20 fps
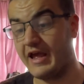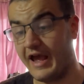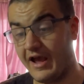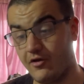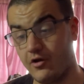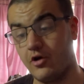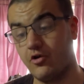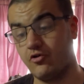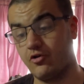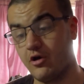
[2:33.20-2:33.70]
his
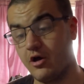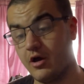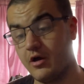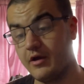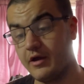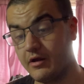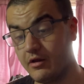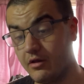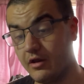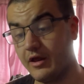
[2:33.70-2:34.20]
Oscar,
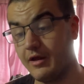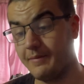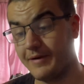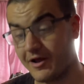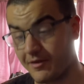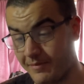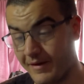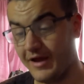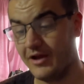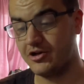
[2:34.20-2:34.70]
including
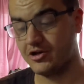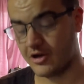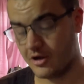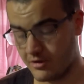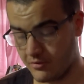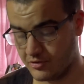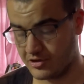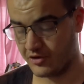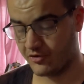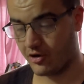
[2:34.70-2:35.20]
Best Picture,
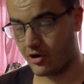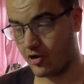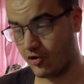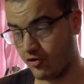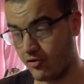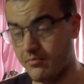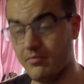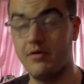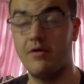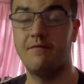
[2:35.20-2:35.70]
which is
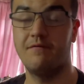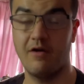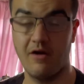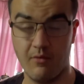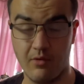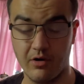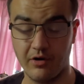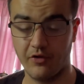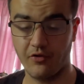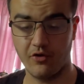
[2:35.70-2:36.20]
awesome. Very
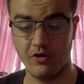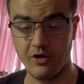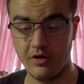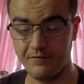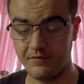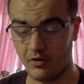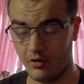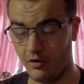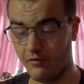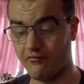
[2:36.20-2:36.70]
well
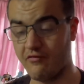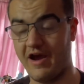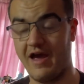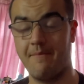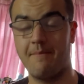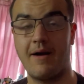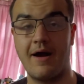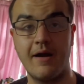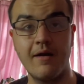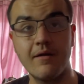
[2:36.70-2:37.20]
deserved. Love Rain
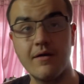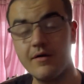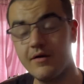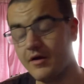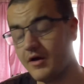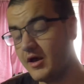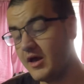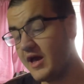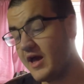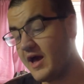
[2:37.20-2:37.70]
Man.
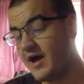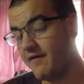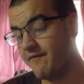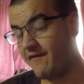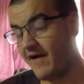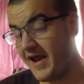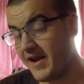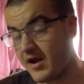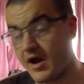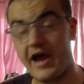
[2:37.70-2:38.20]

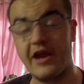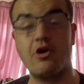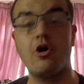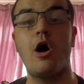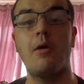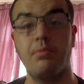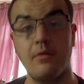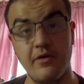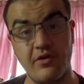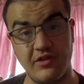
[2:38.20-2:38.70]
Then I got
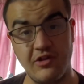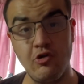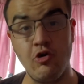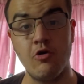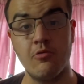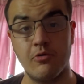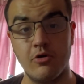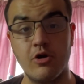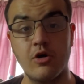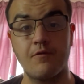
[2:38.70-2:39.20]
a Blue
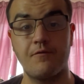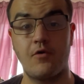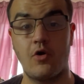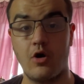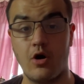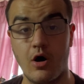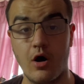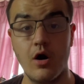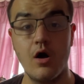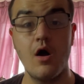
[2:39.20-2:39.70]
steelbook
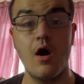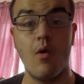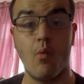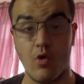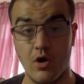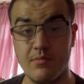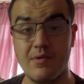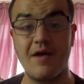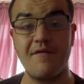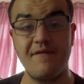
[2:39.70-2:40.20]
for
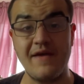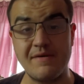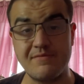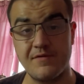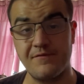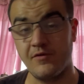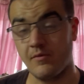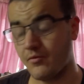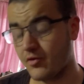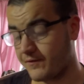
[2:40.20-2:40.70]
one of my
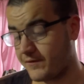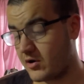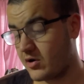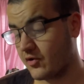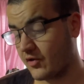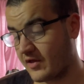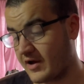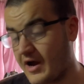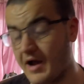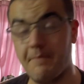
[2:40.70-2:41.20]
favourite films of all
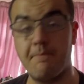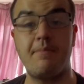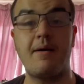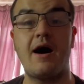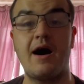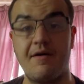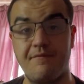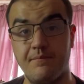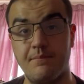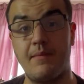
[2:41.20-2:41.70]
time
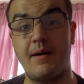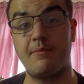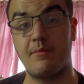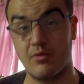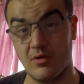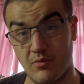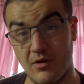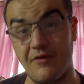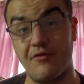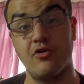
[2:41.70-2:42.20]
by one
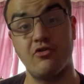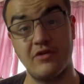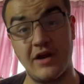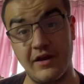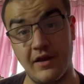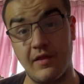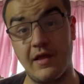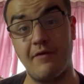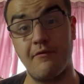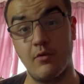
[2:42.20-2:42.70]
of favorite
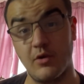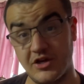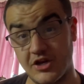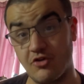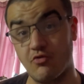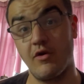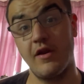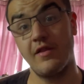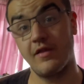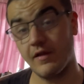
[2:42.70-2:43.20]
directors ever, which is
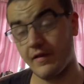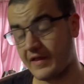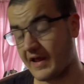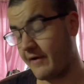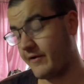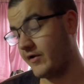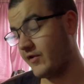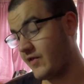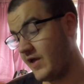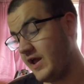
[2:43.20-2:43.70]
Quentin
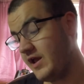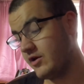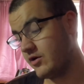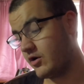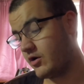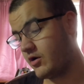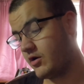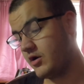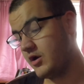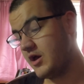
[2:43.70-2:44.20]

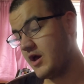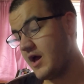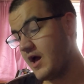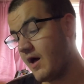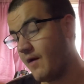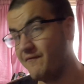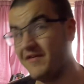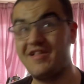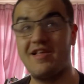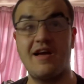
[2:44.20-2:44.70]
Tarantino.
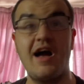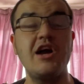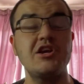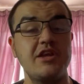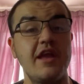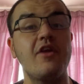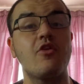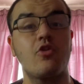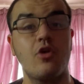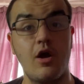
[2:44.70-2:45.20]
This is
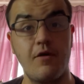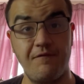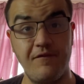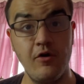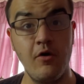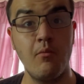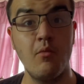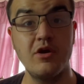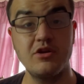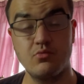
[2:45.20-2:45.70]
actually a
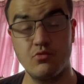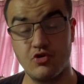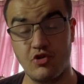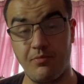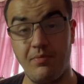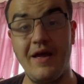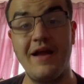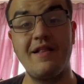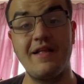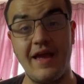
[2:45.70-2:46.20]
film which was
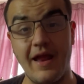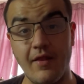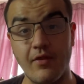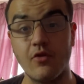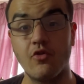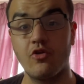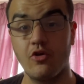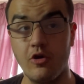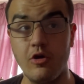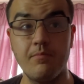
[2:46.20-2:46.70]
split into
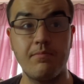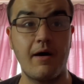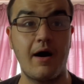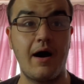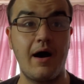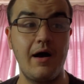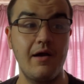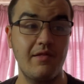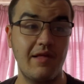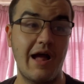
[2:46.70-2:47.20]
two
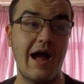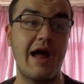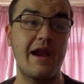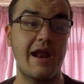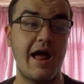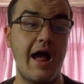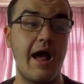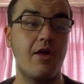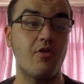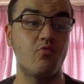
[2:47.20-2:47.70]
parts and
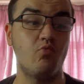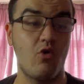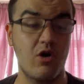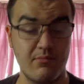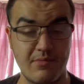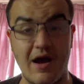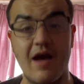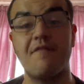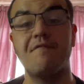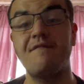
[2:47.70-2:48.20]
has one of
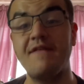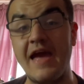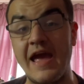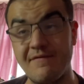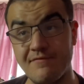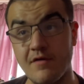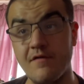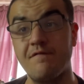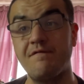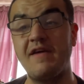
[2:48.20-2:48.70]
my
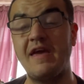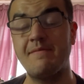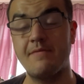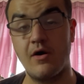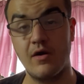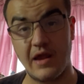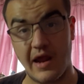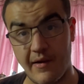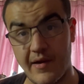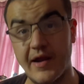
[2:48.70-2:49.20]
favourite
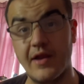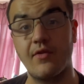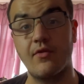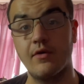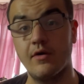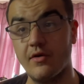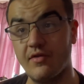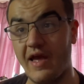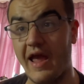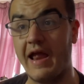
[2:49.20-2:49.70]
female
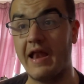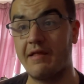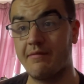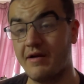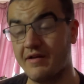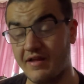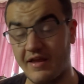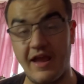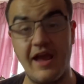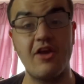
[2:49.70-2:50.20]
characters in
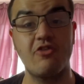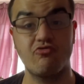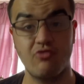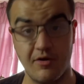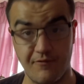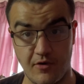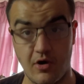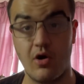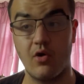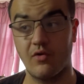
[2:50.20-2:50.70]
cinematic history
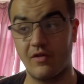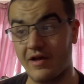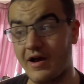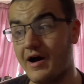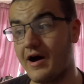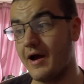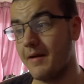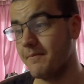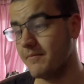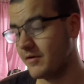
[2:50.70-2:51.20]
of all
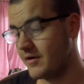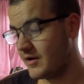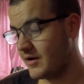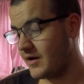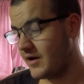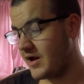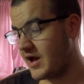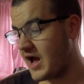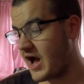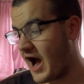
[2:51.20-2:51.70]
time.
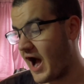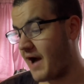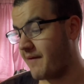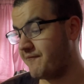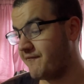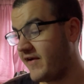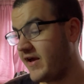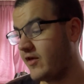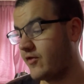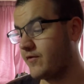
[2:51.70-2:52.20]

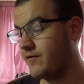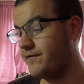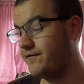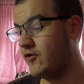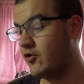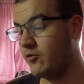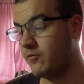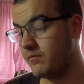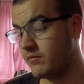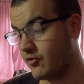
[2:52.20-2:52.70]
And this
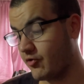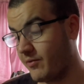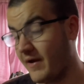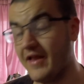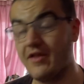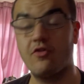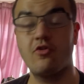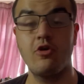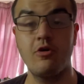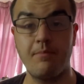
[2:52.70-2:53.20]
film split
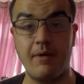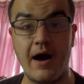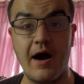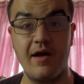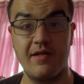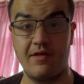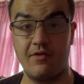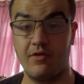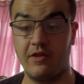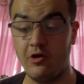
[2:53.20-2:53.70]
into two
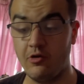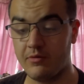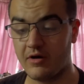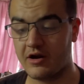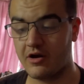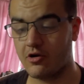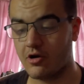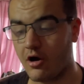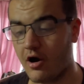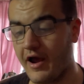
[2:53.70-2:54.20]
parts as a
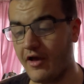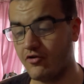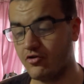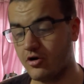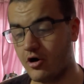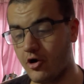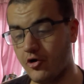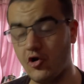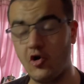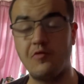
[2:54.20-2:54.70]
steelbook I is
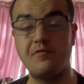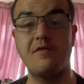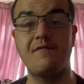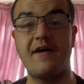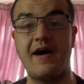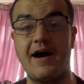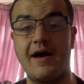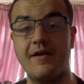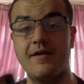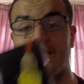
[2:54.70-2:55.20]
none other
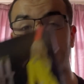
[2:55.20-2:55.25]
than